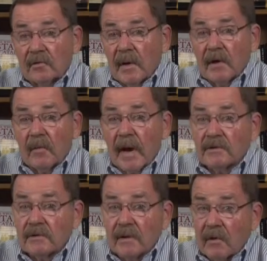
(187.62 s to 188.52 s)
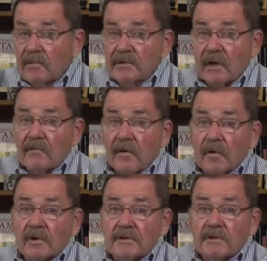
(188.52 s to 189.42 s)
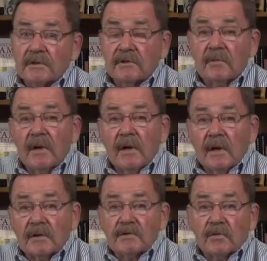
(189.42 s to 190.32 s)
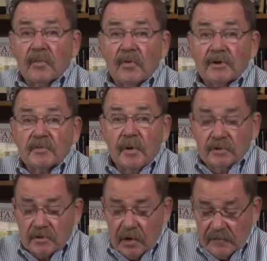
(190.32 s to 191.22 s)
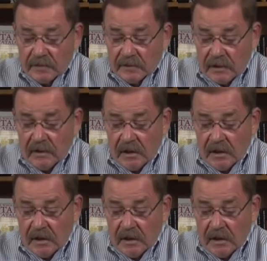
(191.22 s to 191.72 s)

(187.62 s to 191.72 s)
you may imagine, that was not a very good system, and so the British Post Office in